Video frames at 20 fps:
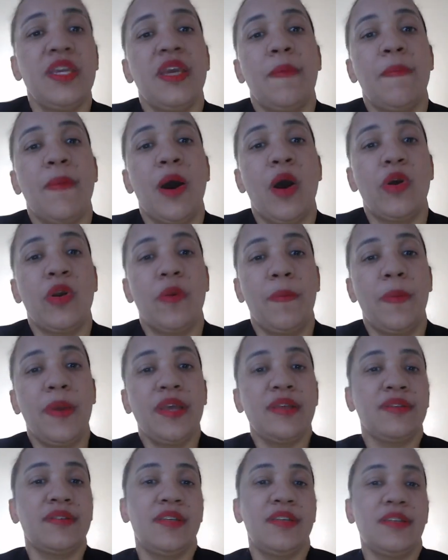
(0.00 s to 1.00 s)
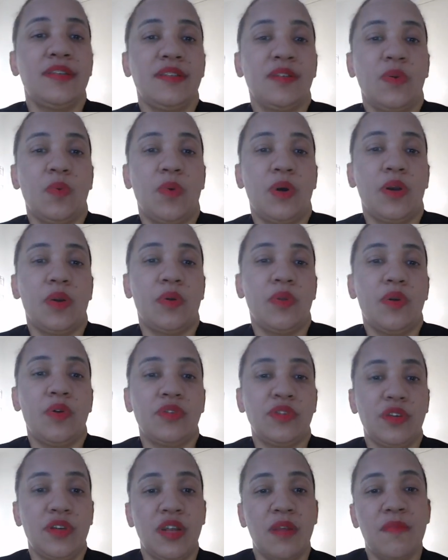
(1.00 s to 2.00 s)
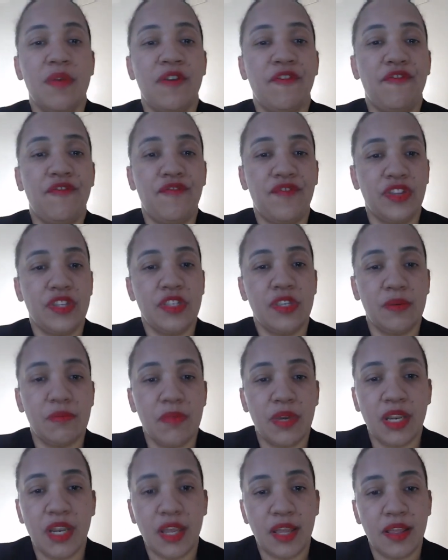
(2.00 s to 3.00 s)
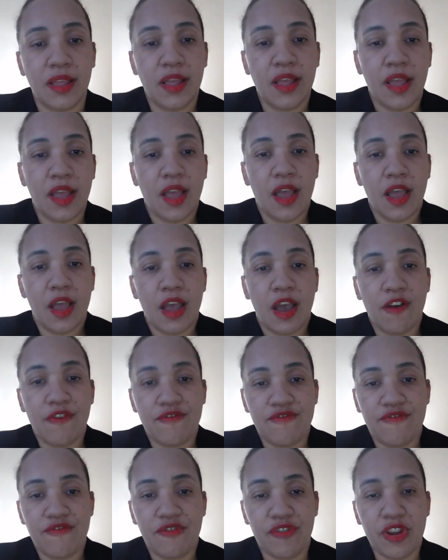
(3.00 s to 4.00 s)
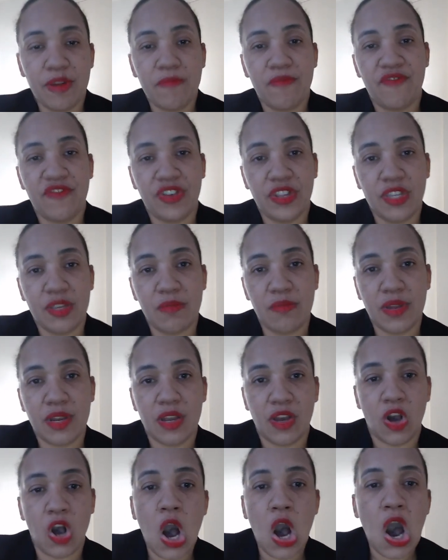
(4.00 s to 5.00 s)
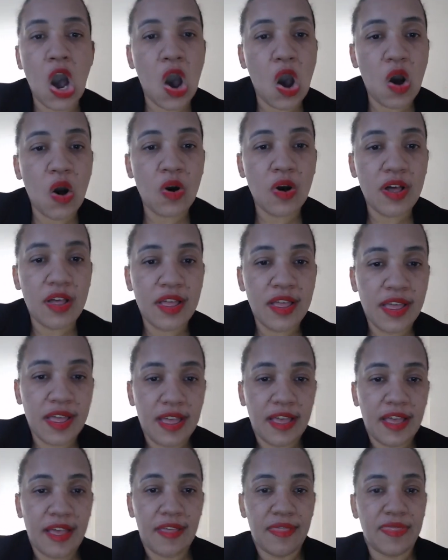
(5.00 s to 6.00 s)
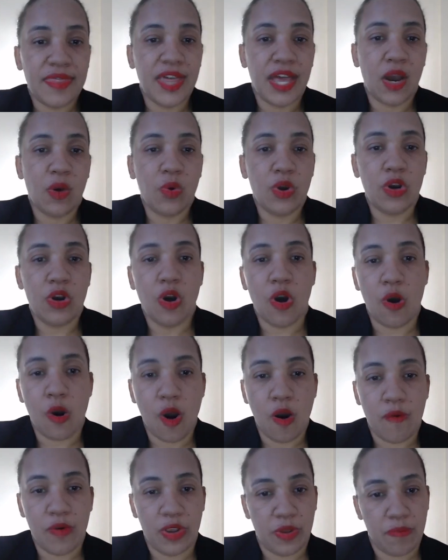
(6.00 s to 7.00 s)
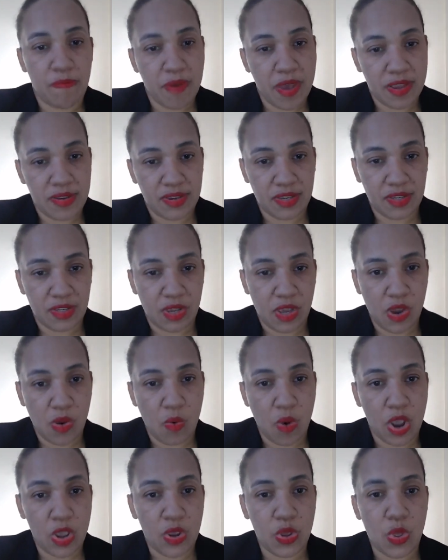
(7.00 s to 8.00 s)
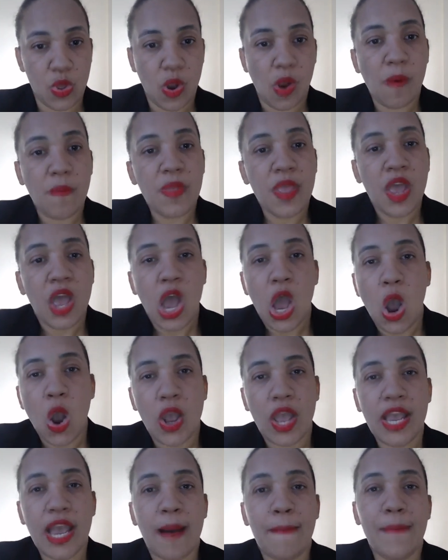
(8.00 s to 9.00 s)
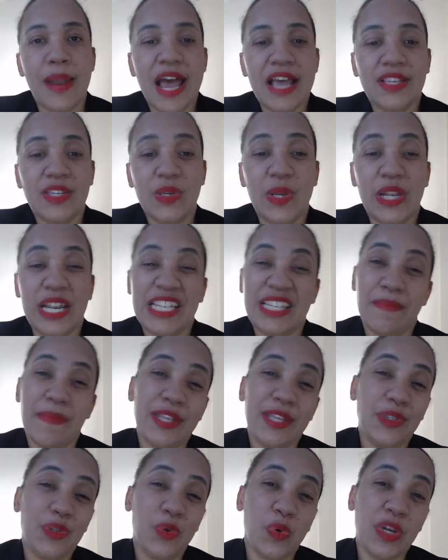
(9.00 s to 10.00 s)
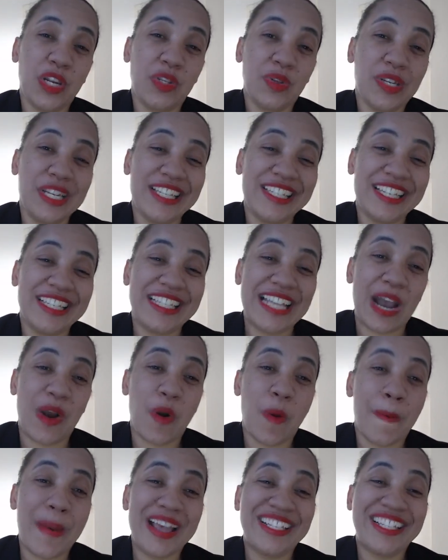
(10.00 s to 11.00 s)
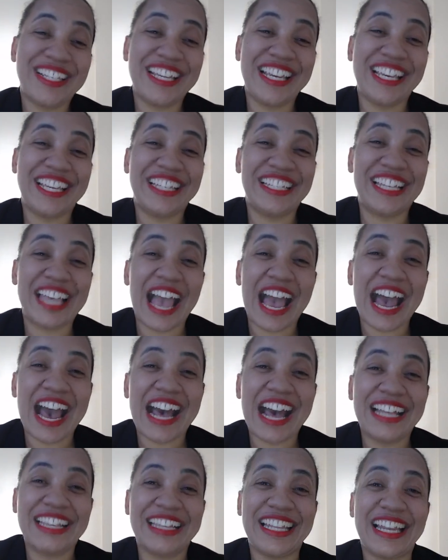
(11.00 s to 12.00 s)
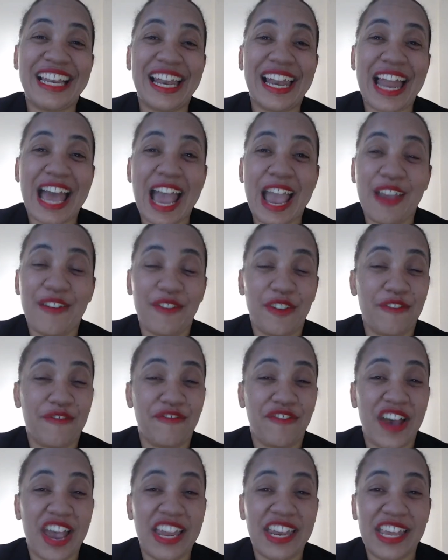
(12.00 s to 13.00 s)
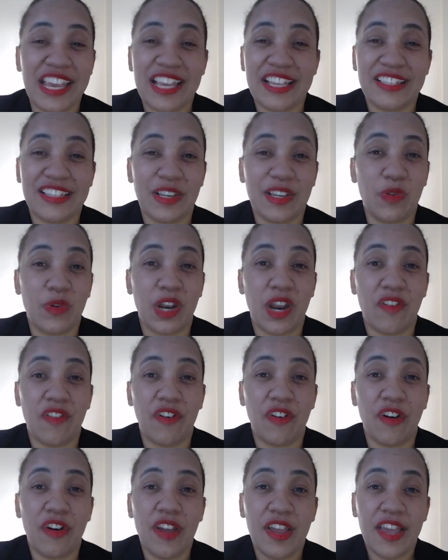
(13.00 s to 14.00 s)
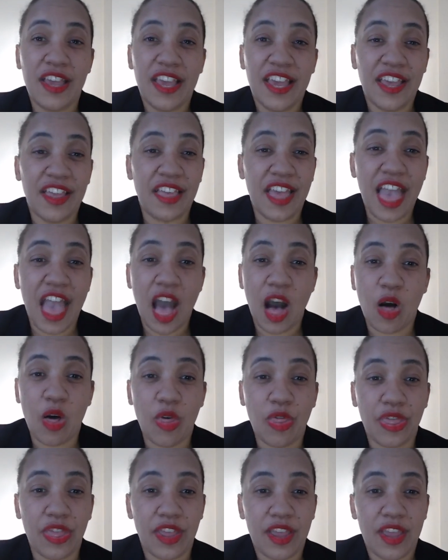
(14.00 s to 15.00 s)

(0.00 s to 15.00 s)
about your business and what I do. It's going to be a free 15-minute call that will go over your business and what you do. Okay, God bless you. This is my 2026 our best year in God, in life, in finance, in whatever, in health,